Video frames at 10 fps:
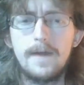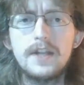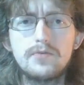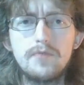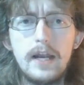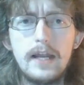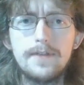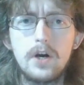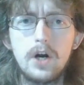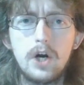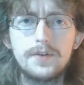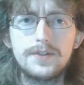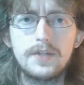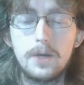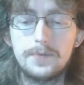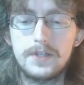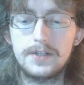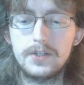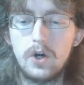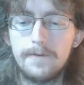That is really the whole
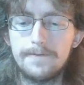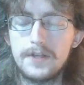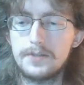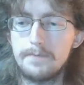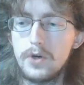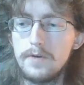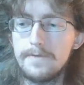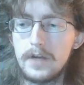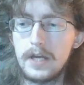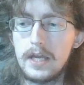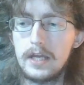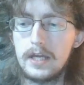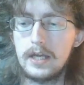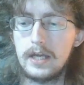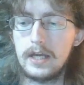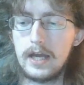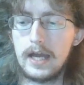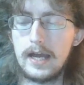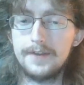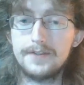synopsis of this movie.
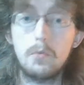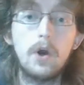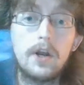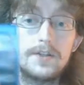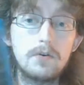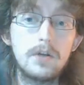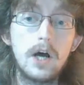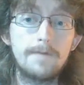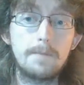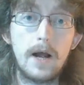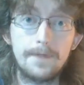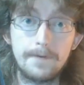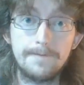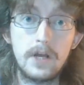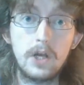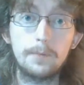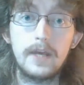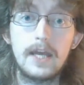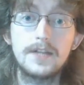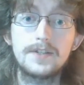And what I do love about the film
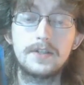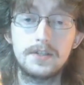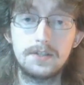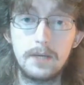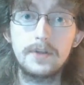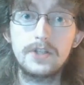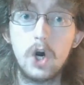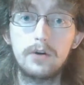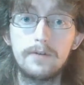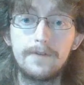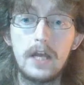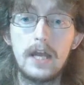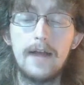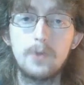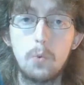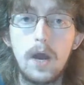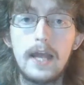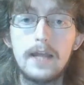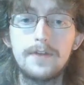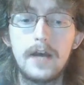is the cinematography and the
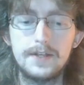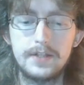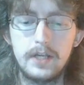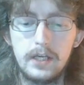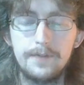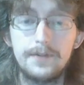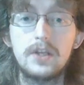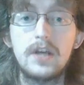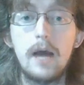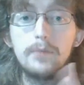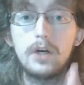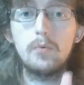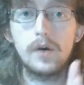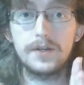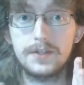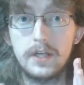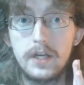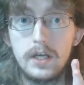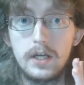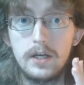way that the camera was
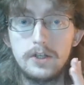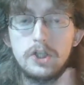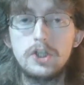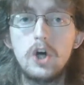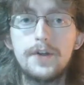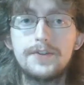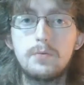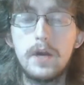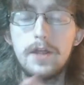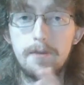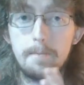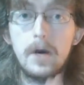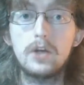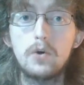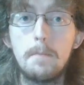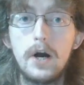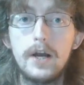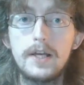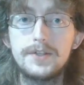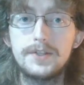shot with Michael
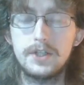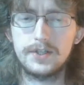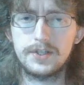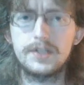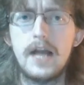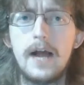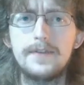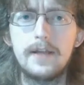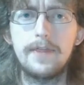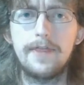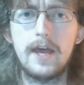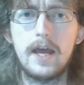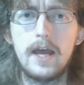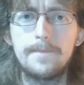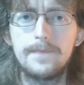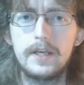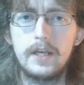Myers just standing there,